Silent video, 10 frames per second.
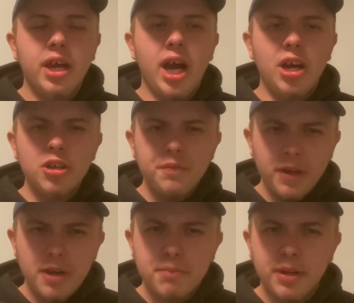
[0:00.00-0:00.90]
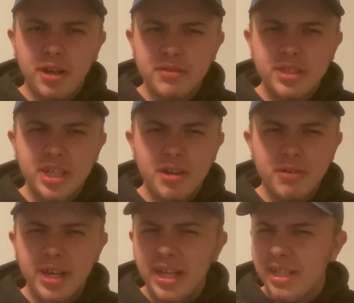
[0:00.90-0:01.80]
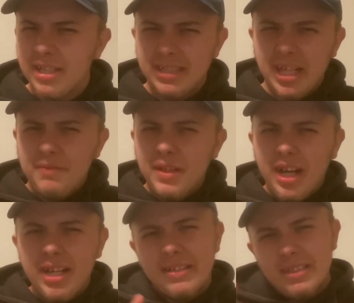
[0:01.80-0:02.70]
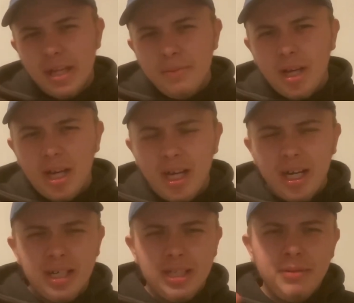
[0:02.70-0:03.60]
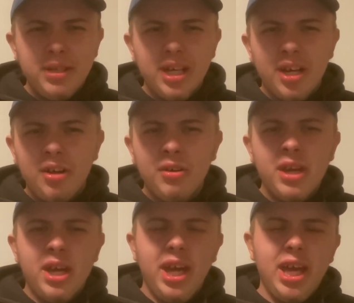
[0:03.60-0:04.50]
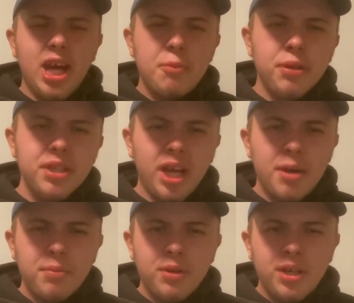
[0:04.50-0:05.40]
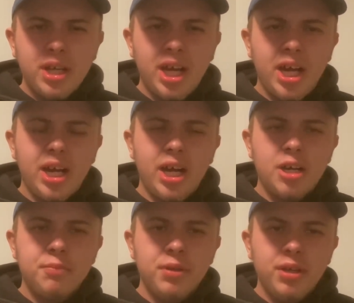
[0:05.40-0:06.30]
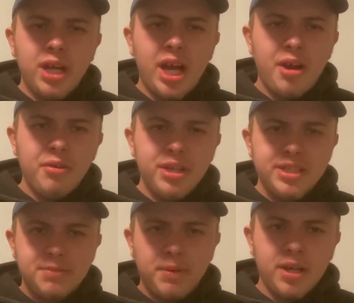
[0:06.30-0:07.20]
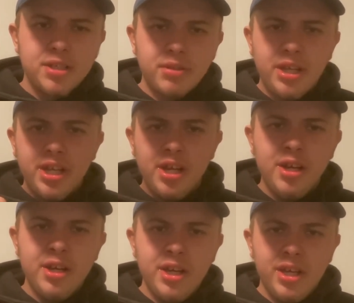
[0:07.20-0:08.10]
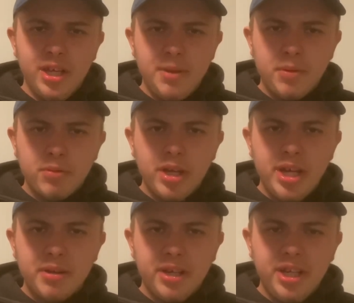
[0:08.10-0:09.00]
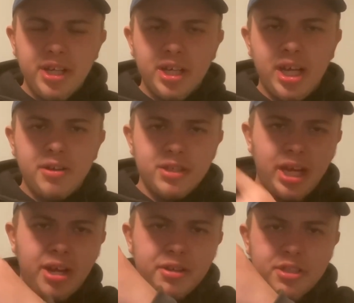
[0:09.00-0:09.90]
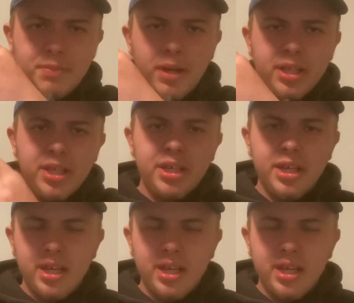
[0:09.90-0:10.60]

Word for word: I don't know if I'm pronouncing that right. If not, let uh, let me know. And I'll put I'll put I'll put how it spells right here. If you're right around here, how it, how you spell it.